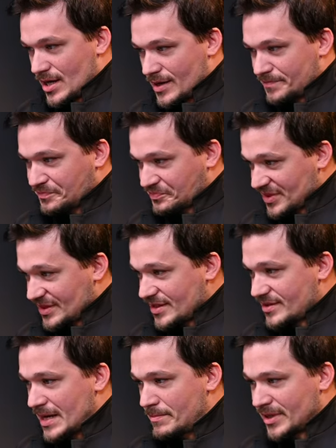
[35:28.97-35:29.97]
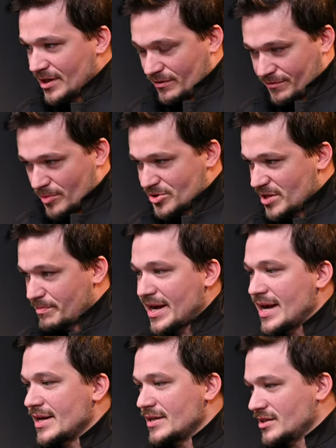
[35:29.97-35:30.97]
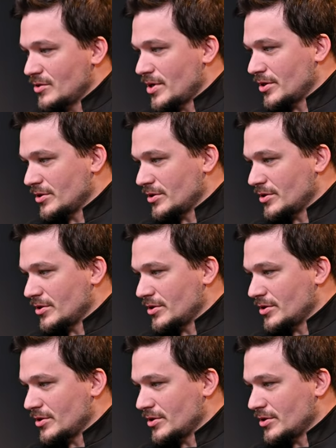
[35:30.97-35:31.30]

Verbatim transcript: um, the thumbnail from Japan, the